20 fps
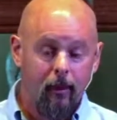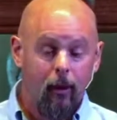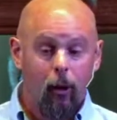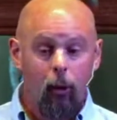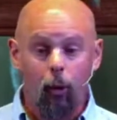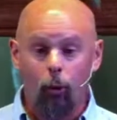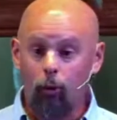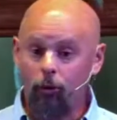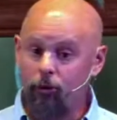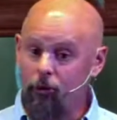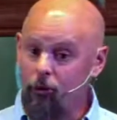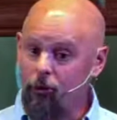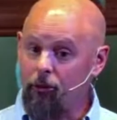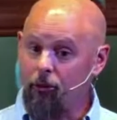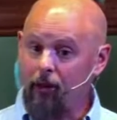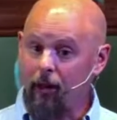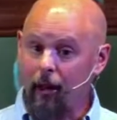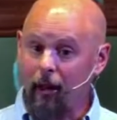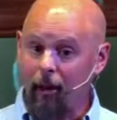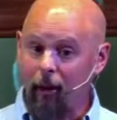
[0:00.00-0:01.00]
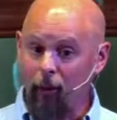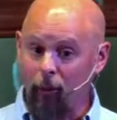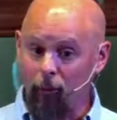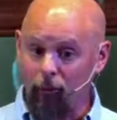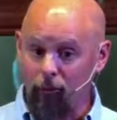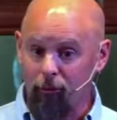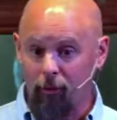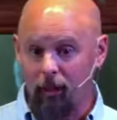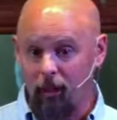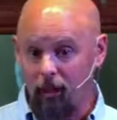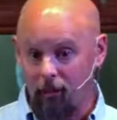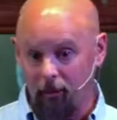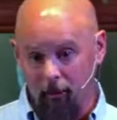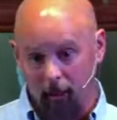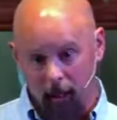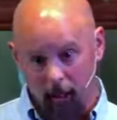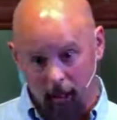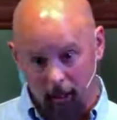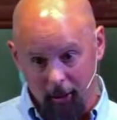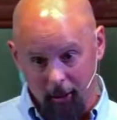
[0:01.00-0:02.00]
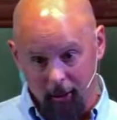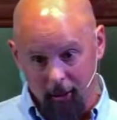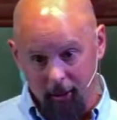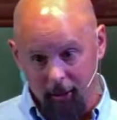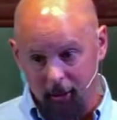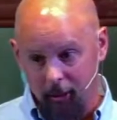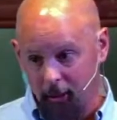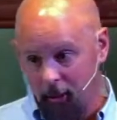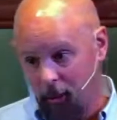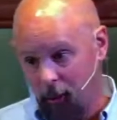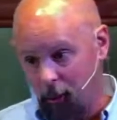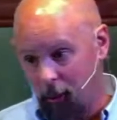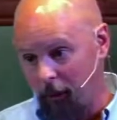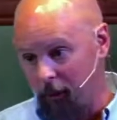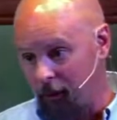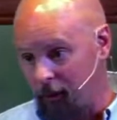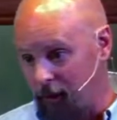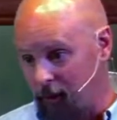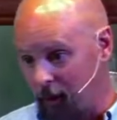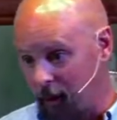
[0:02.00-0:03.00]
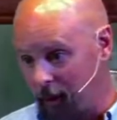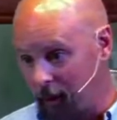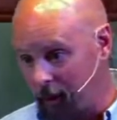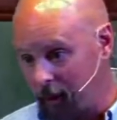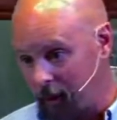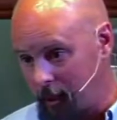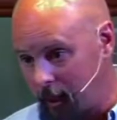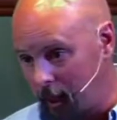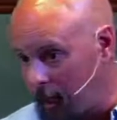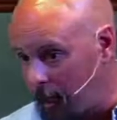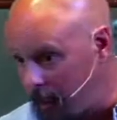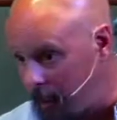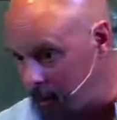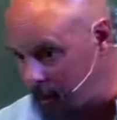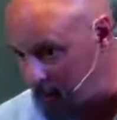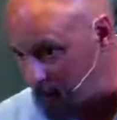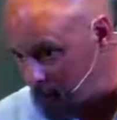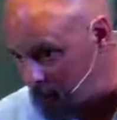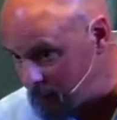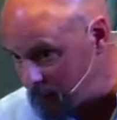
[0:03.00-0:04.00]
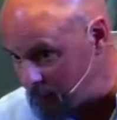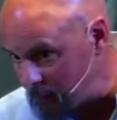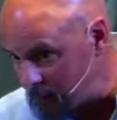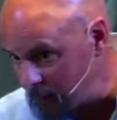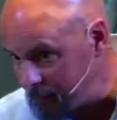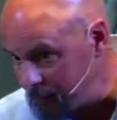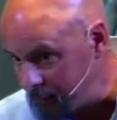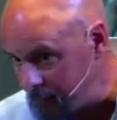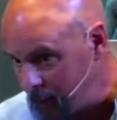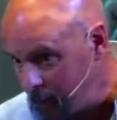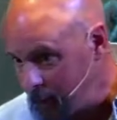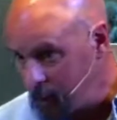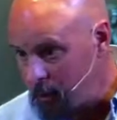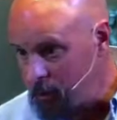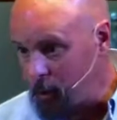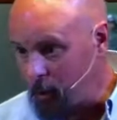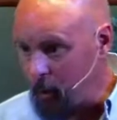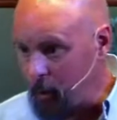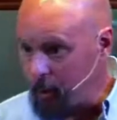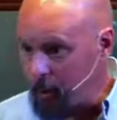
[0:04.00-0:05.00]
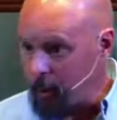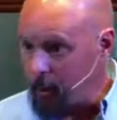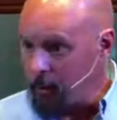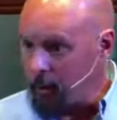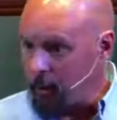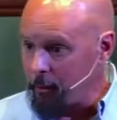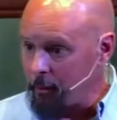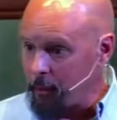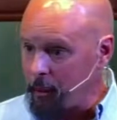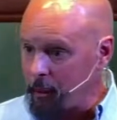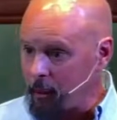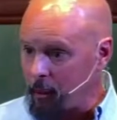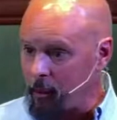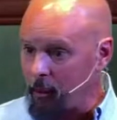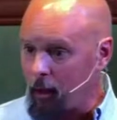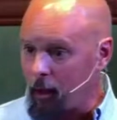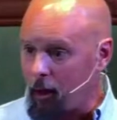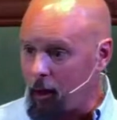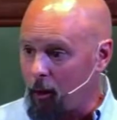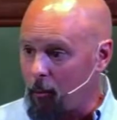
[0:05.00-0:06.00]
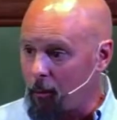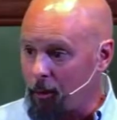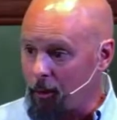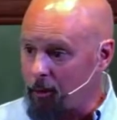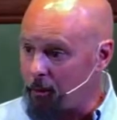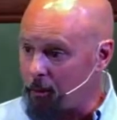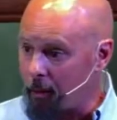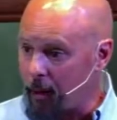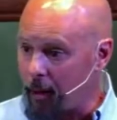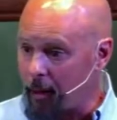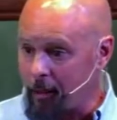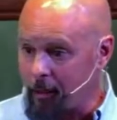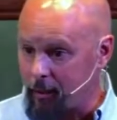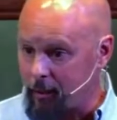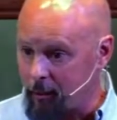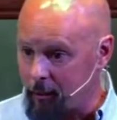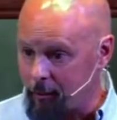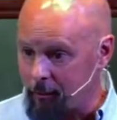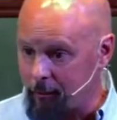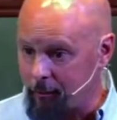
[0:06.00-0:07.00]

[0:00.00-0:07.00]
Hold yourself in mind with this loving kindness. Know that nothing can harm or threaten you